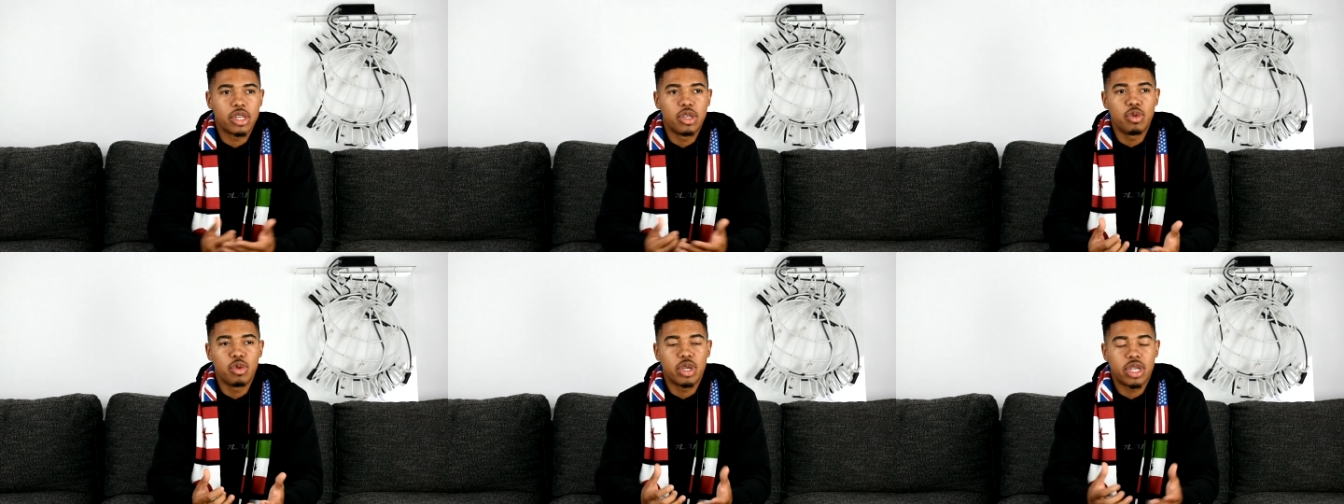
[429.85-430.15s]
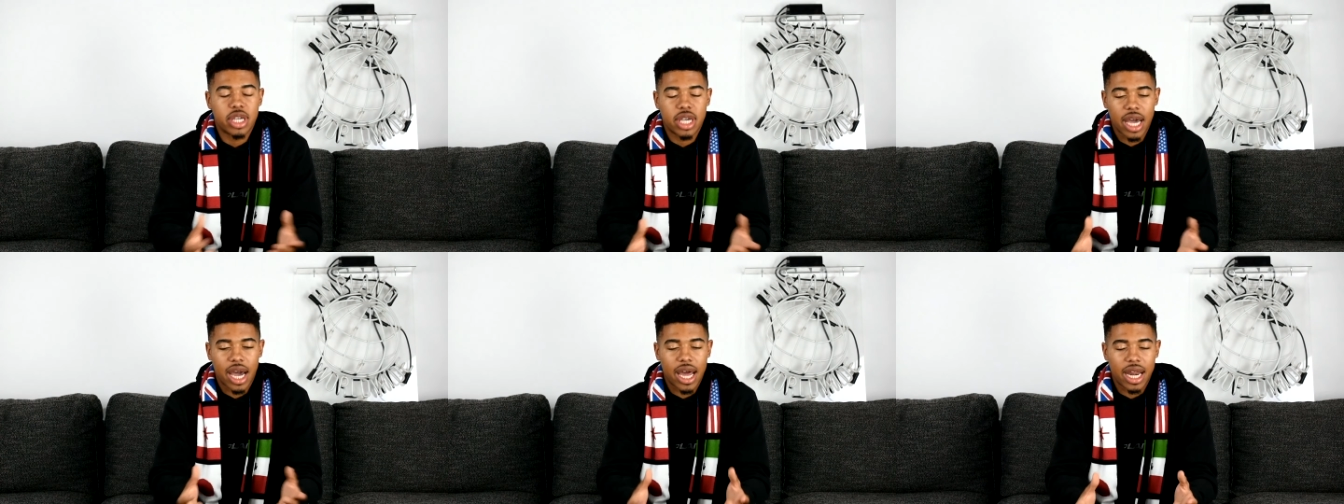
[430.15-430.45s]
Like
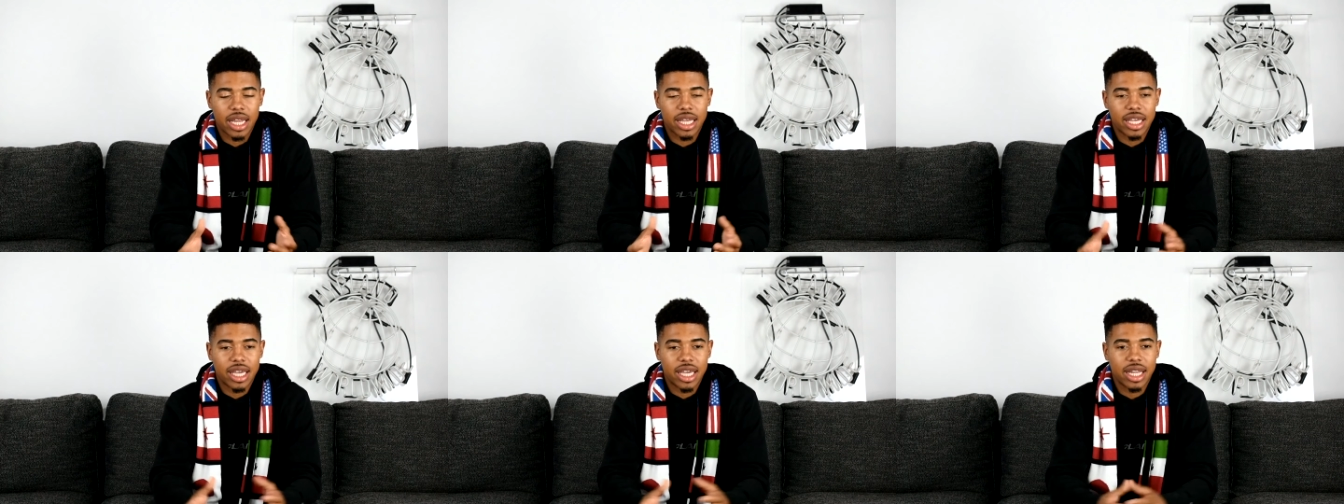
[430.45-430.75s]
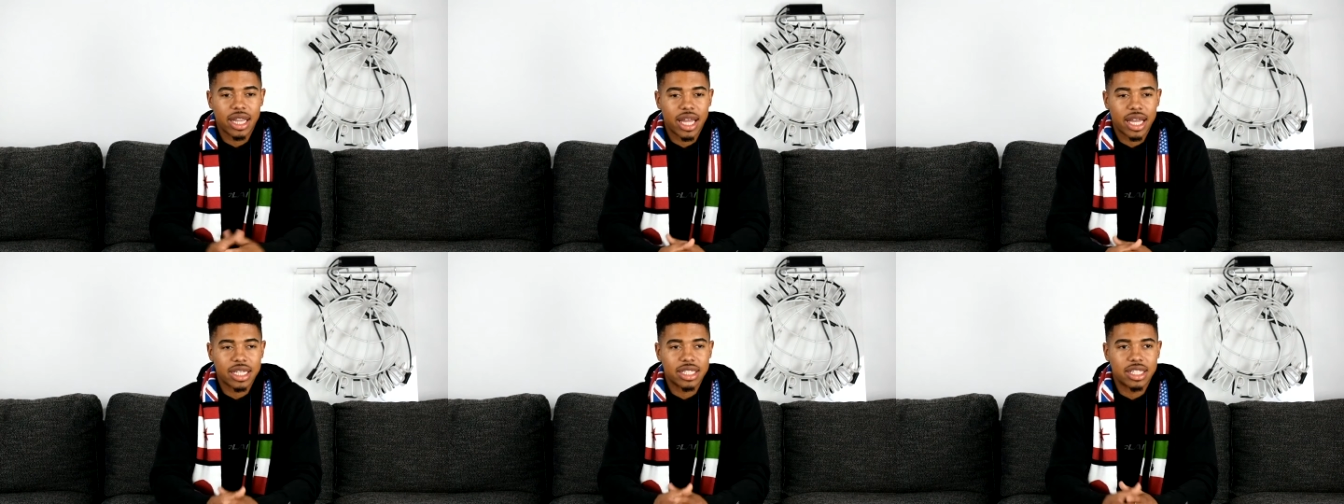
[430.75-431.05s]
you gotta
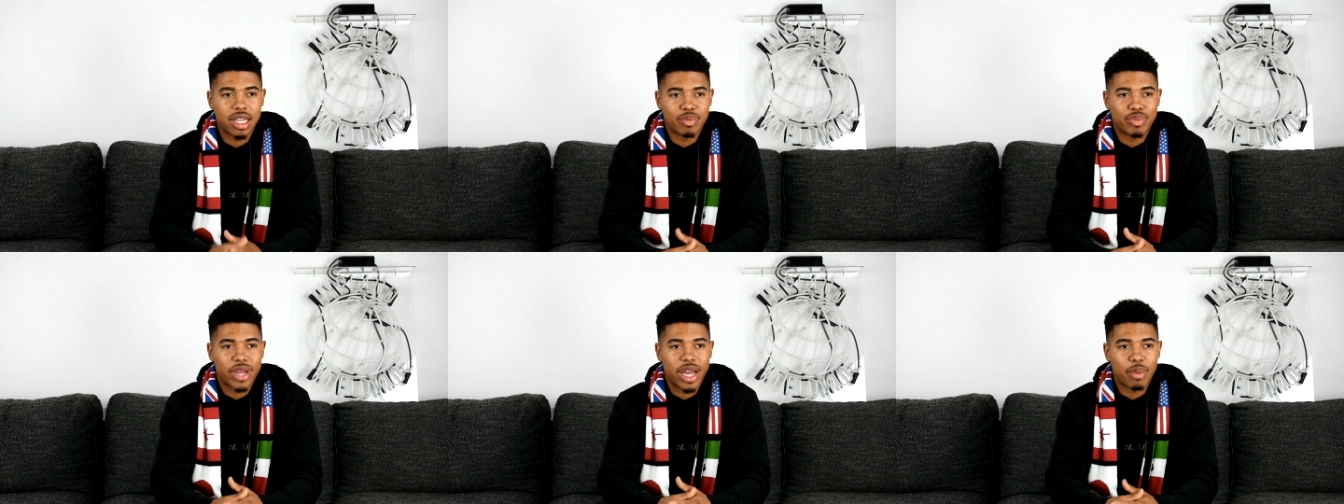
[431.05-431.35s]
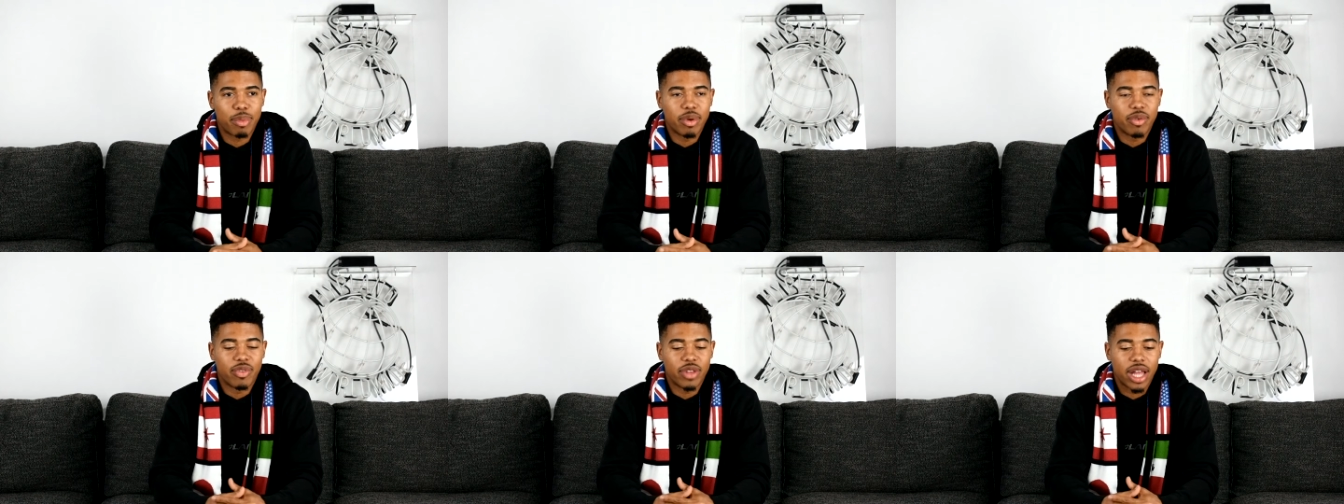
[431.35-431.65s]
get like some
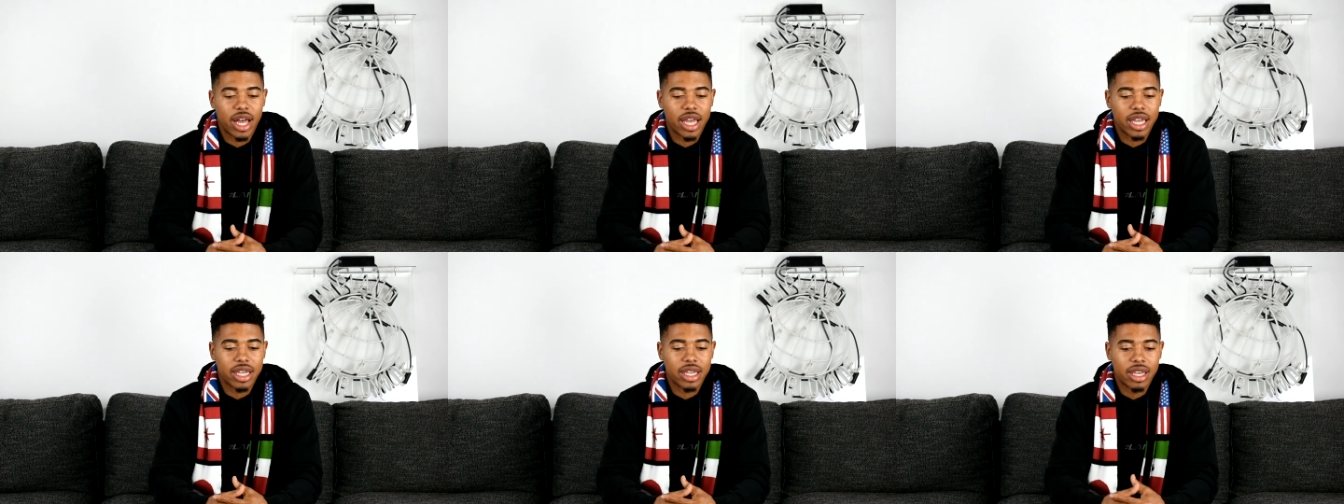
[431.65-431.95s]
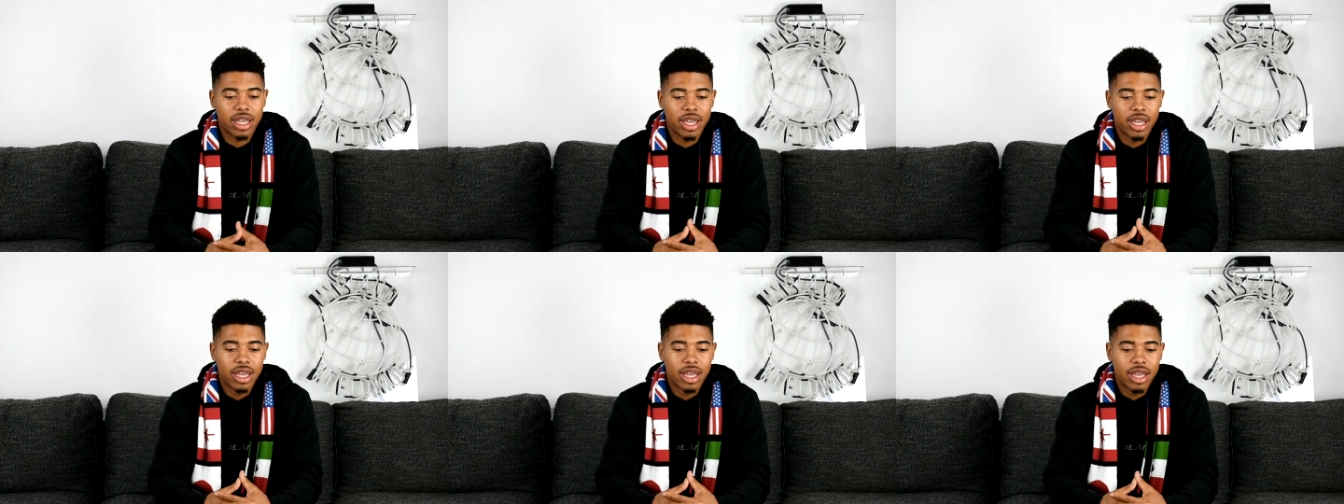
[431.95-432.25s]
type of like